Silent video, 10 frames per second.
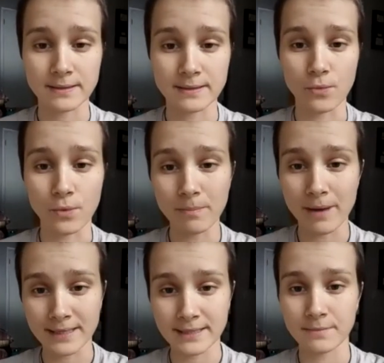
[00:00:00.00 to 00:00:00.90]
So one
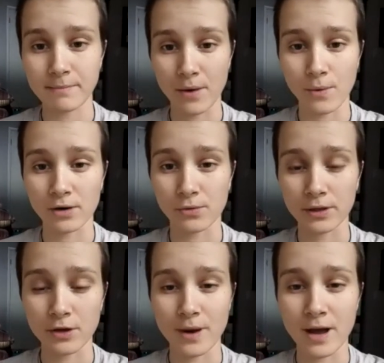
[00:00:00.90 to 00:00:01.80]
medicine may work
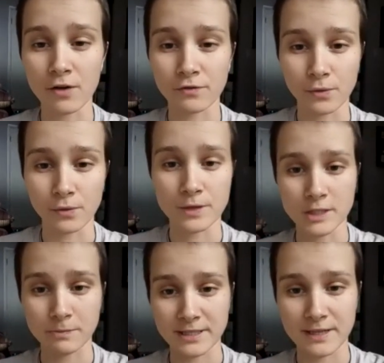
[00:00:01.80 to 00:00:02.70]
really well for one
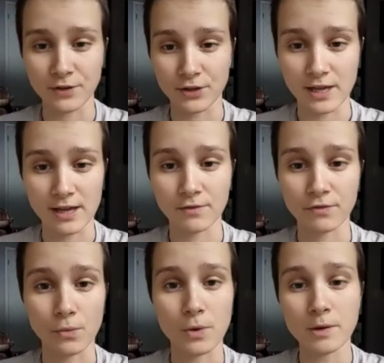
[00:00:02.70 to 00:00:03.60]
specific thing
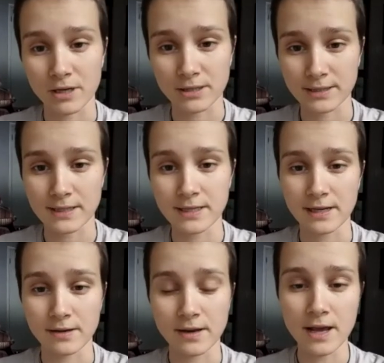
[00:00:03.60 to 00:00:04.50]
for one
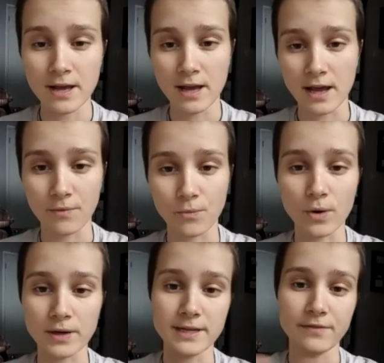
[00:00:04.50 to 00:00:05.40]
person, and
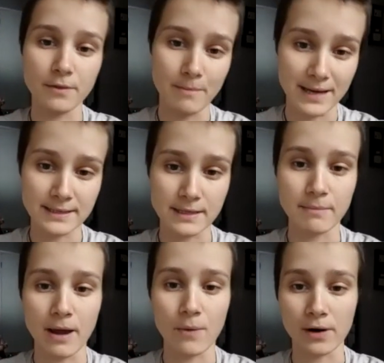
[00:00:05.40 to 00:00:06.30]
one different medicine
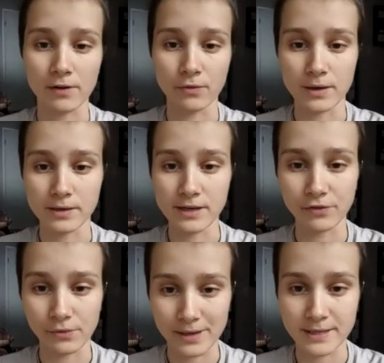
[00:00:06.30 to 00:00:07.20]
may work for a
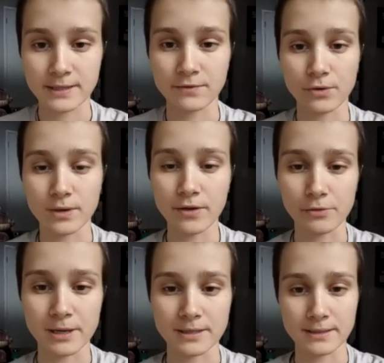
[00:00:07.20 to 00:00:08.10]
different reason for another
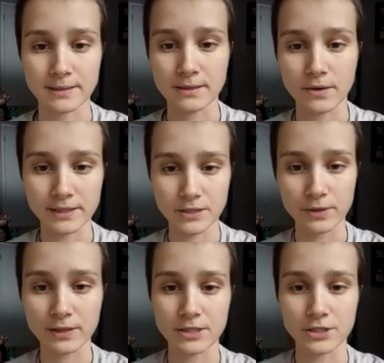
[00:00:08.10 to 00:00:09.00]
person. So it's
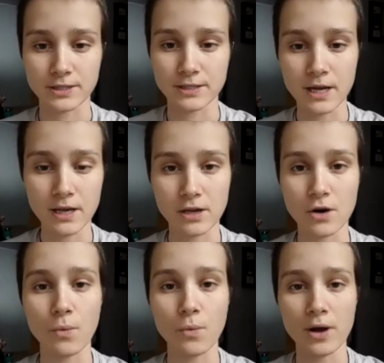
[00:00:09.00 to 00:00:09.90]
really just, you know,
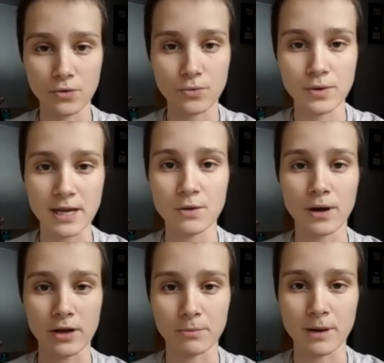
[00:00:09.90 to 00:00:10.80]
what you need,
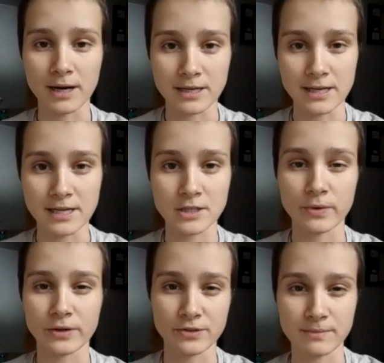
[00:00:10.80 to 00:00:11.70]
what your body needs, what
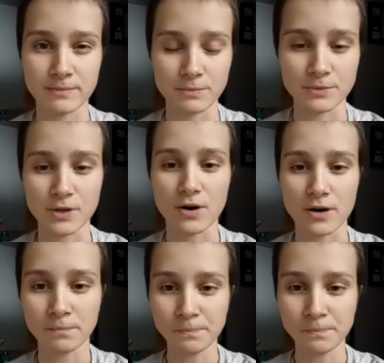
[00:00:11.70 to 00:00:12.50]
your symptoms are.